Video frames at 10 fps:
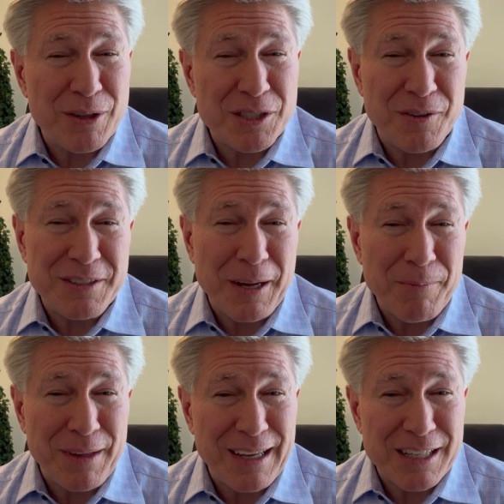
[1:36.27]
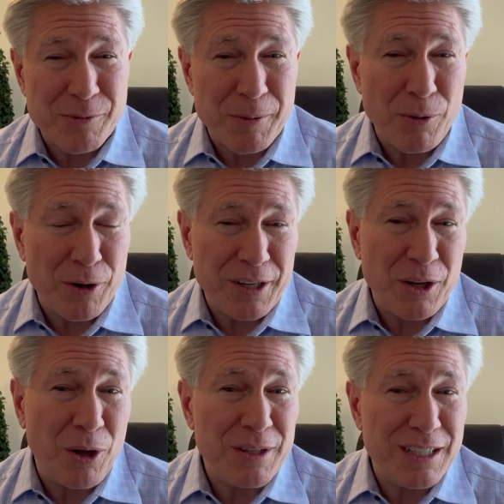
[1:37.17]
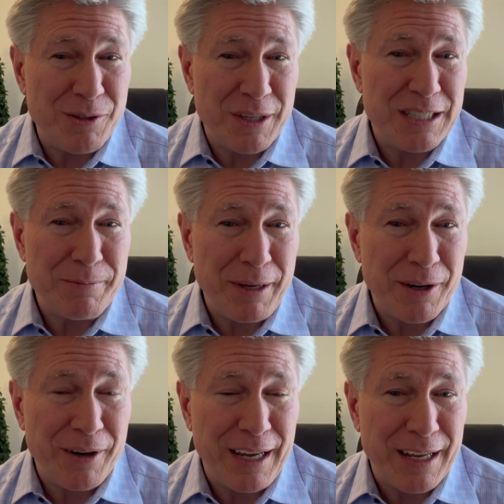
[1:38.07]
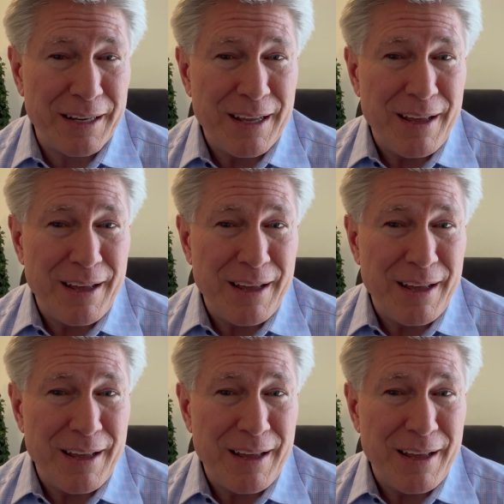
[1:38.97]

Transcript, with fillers: So if something gets reported only to Experian